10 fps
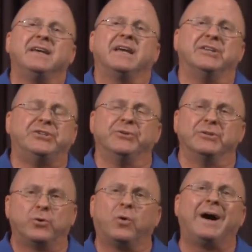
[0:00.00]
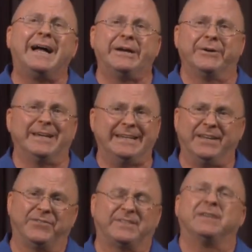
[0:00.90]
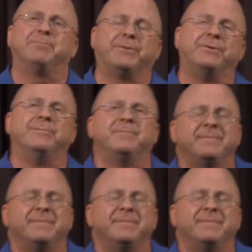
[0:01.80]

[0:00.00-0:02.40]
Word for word: and to inquire in His temple.